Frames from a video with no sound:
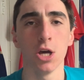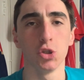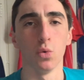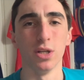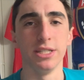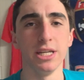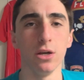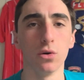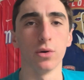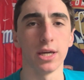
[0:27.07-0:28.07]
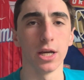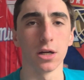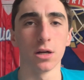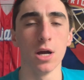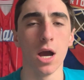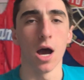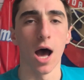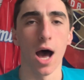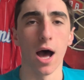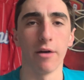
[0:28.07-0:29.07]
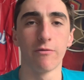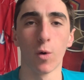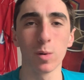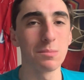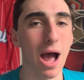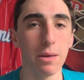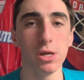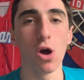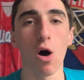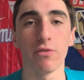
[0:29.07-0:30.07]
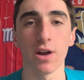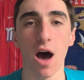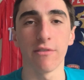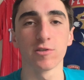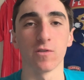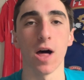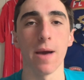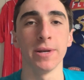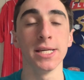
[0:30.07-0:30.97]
to a deal here. Uh, former Miami Dolphin offensive lineman.